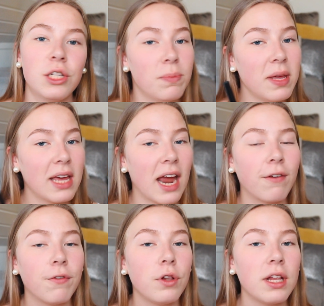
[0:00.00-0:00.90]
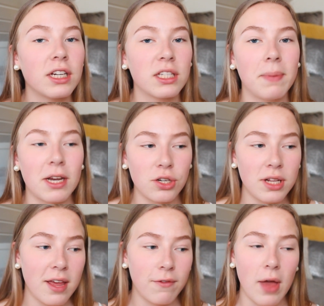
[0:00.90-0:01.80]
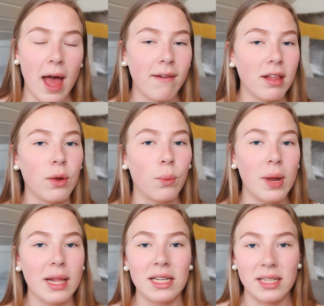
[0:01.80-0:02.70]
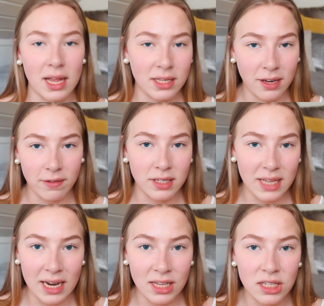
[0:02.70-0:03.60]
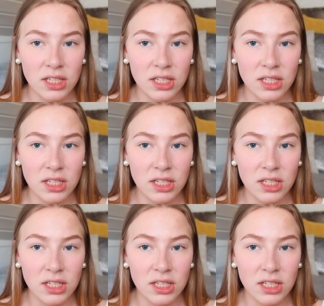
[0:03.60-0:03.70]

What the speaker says: so be careful, especially if you have like really sensitive skin and